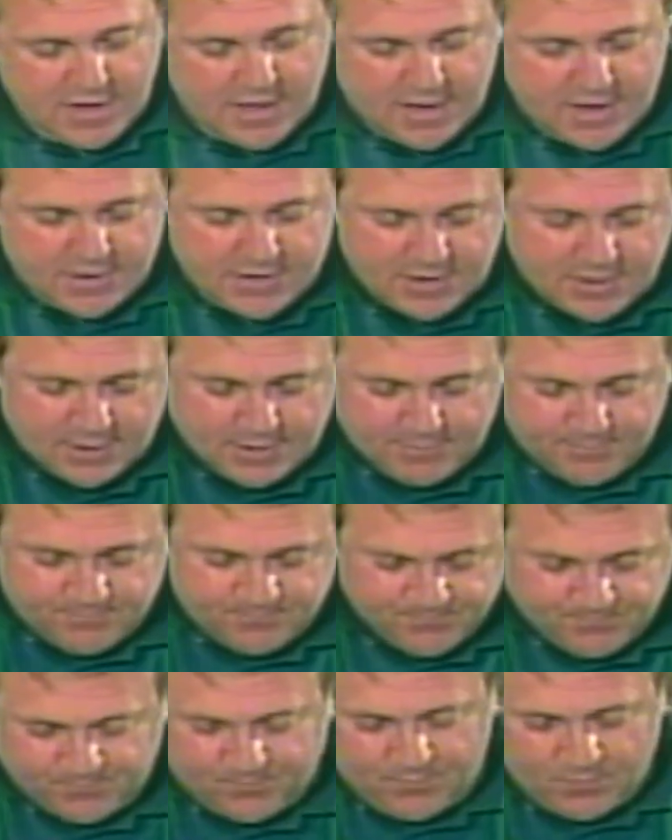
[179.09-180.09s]
And
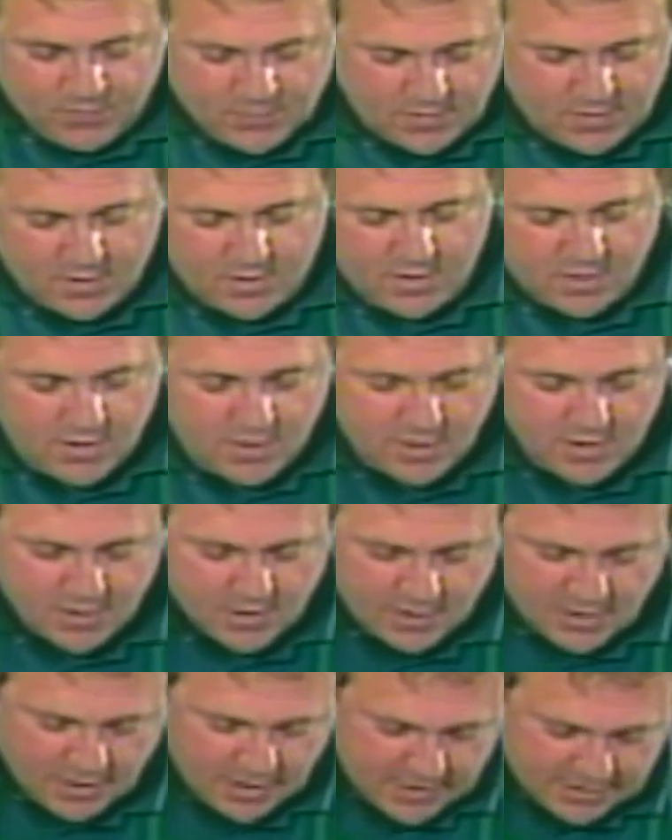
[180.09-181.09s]

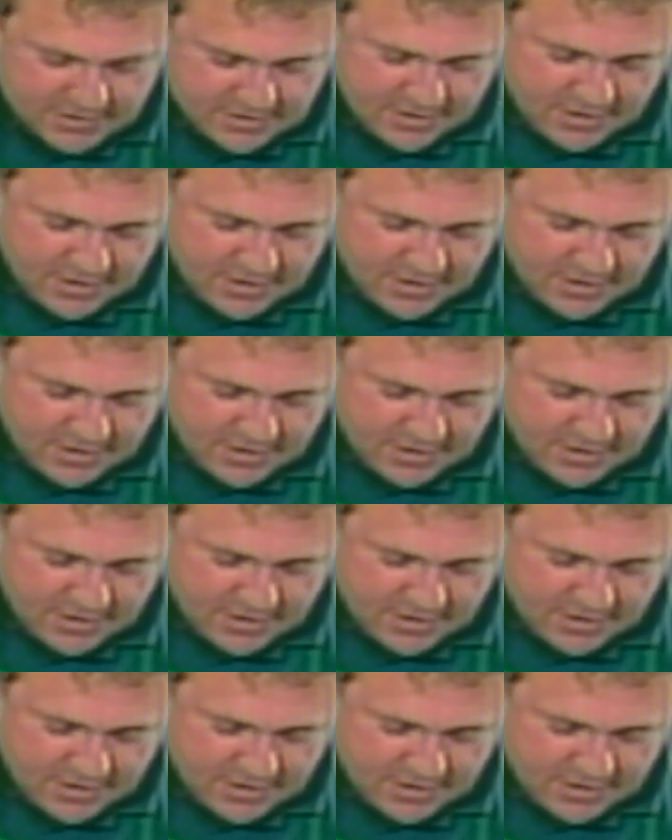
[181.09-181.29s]
I tell